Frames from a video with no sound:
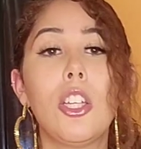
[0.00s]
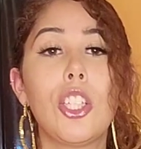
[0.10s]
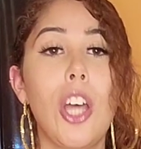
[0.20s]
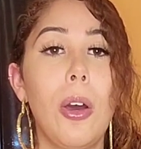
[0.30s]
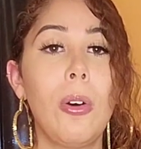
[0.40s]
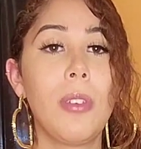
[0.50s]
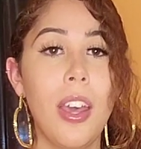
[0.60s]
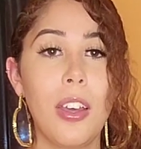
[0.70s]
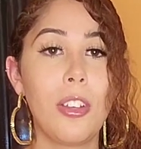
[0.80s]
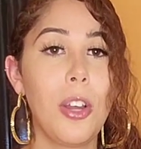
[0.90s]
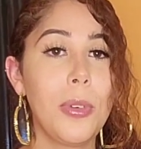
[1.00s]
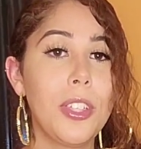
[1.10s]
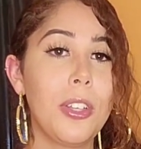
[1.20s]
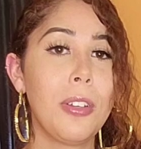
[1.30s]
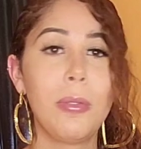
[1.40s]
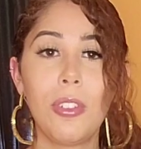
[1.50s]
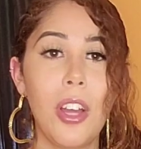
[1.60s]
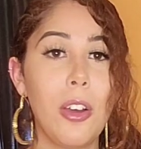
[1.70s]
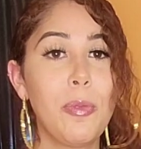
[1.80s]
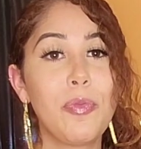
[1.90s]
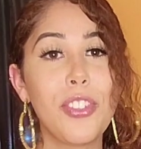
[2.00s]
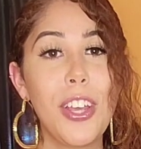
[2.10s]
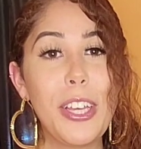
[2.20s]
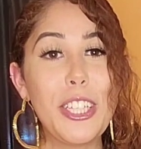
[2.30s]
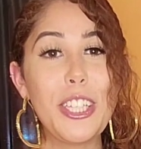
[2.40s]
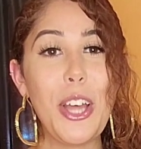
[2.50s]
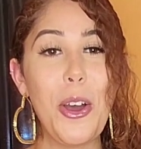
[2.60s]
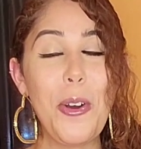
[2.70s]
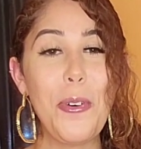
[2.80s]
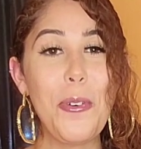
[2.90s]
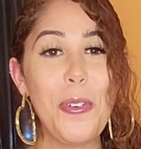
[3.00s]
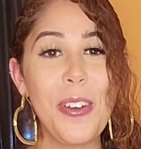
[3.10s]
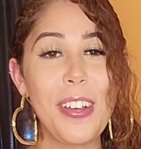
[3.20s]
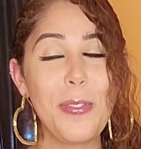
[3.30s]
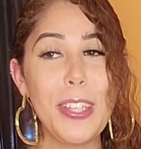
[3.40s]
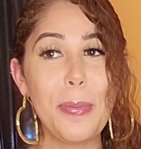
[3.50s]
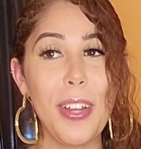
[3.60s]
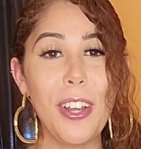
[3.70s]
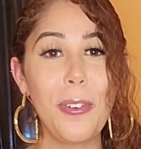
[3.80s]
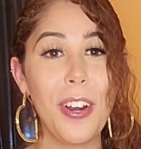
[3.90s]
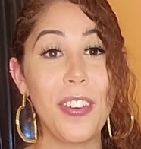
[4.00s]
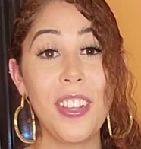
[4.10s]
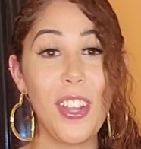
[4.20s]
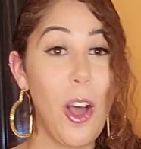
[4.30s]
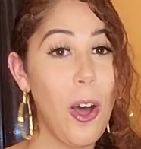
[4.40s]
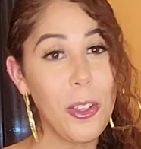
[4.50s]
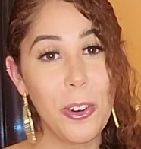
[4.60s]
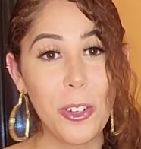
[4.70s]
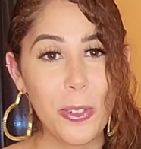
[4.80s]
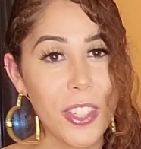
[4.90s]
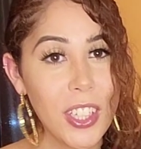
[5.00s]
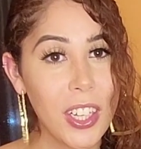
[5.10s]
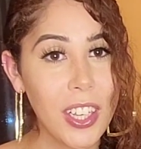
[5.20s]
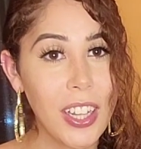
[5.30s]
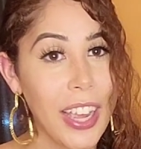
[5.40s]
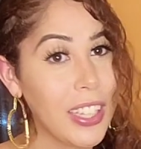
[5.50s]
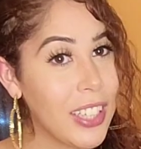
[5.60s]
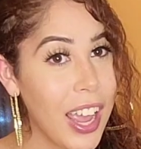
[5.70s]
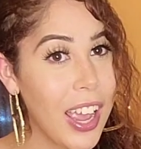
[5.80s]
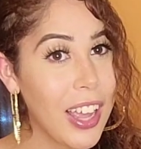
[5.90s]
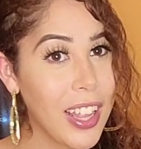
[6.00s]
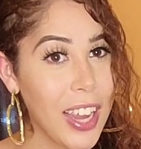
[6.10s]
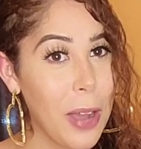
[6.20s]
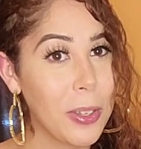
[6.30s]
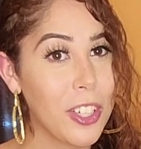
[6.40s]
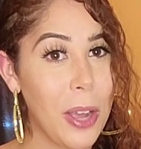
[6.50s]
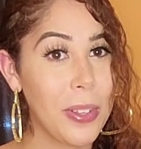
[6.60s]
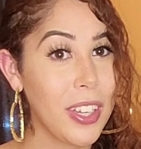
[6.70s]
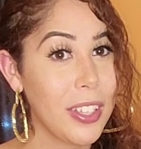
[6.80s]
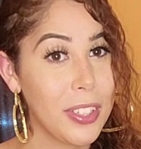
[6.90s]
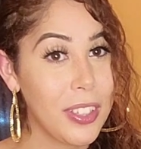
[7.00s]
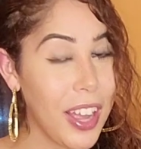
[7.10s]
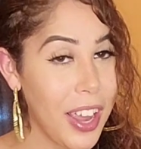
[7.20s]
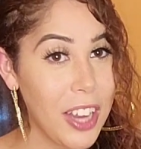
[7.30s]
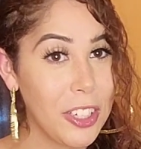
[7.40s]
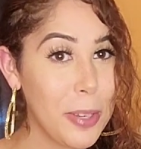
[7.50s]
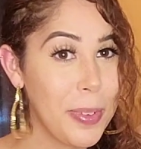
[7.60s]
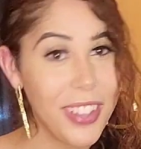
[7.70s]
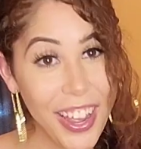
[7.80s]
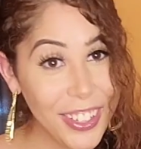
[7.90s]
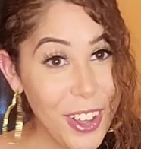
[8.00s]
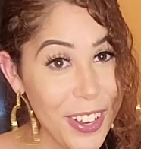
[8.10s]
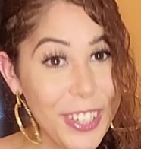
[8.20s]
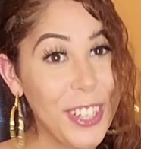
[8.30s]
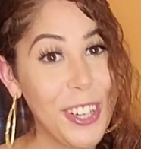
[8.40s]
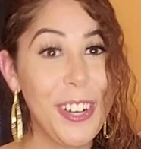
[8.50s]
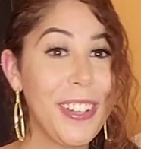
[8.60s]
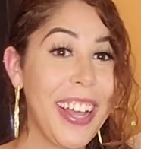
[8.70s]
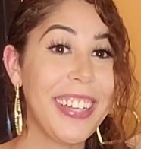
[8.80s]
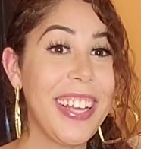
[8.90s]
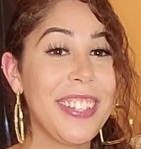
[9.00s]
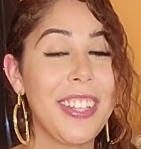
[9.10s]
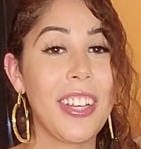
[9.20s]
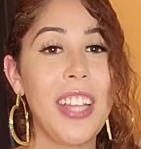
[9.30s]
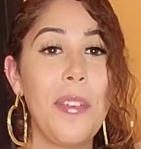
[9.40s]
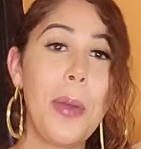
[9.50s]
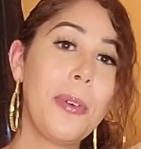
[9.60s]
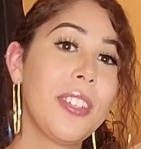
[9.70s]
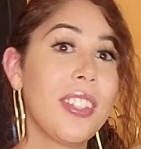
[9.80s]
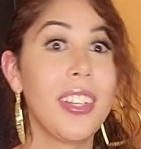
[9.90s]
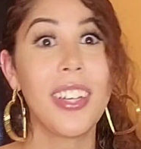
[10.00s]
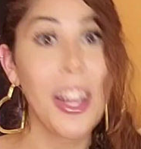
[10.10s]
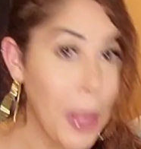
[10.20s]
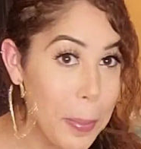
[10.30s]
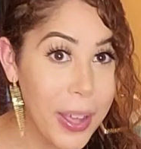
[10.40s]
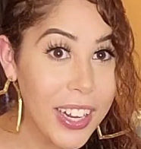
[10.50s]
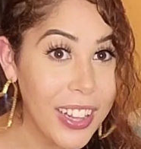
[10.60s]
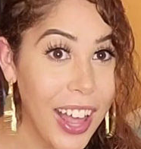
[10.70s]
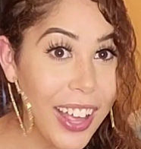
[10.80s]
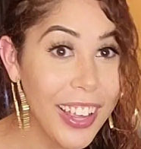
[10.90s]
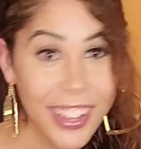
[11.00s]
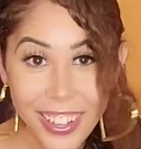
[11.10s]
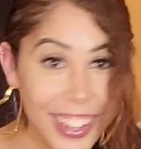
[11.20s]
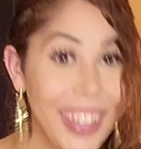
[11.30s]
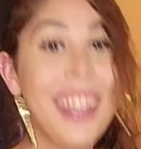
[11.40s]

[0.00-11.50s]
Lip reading: So yeah, you know, we did, you know. So we split it or whatever, and then all the girls were just looking like, dang, like I wish I was dancing, like I should have been like talking to her and like dancing, because everybody was just looking at that money like.